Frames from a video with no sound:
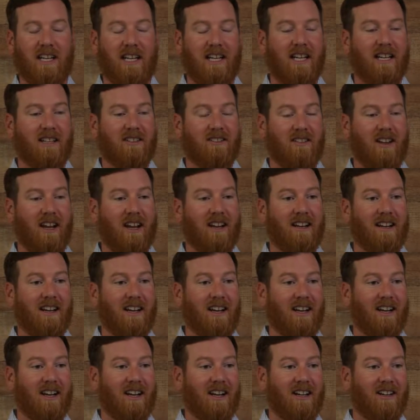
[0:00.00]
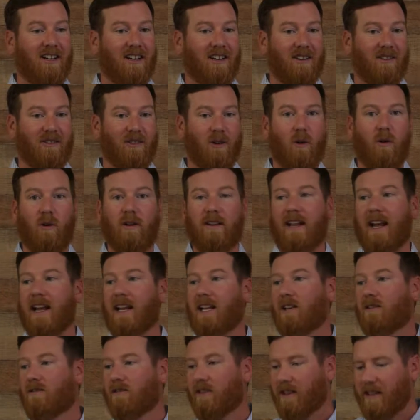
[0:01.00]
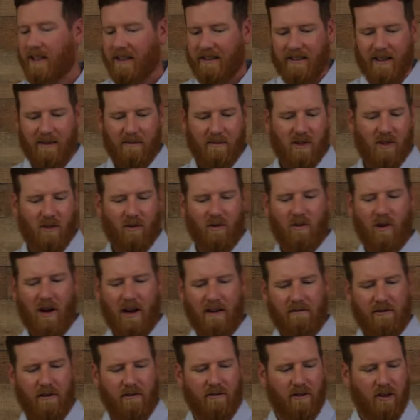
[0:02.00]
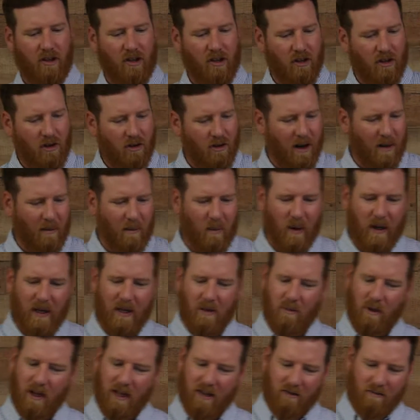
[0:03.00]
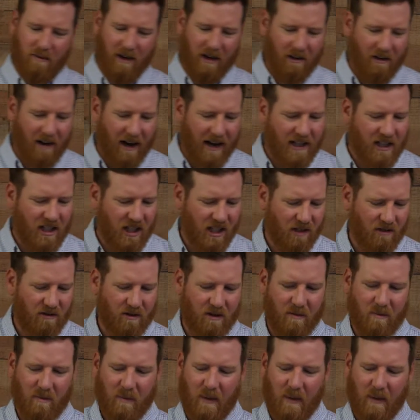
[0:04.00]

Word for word: Enoch said, you know, Lord, thank you for this. I'm so grateful to you, and I pray you bless my grandchildren.